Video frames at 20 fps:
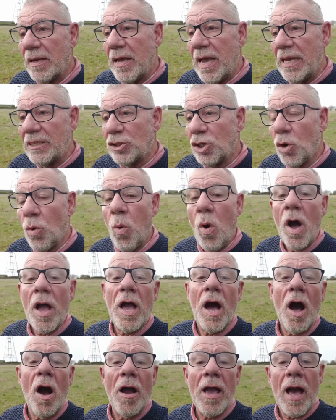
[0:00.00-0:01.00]
It's
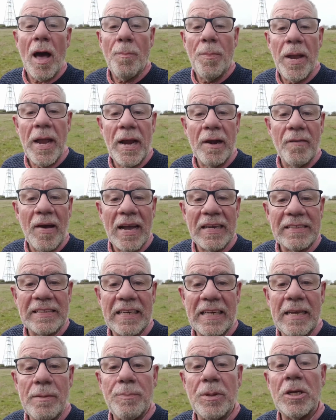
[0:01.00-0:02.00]
quite high up here
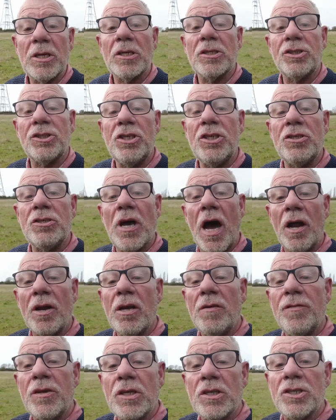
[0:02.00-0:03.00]
actually, because I don't
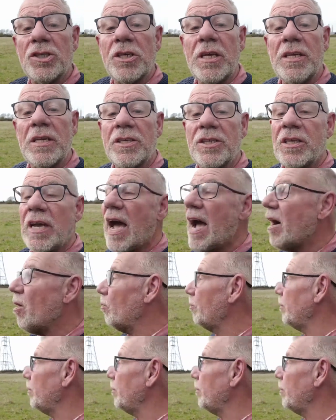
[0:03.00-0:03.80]
know if you can see the tower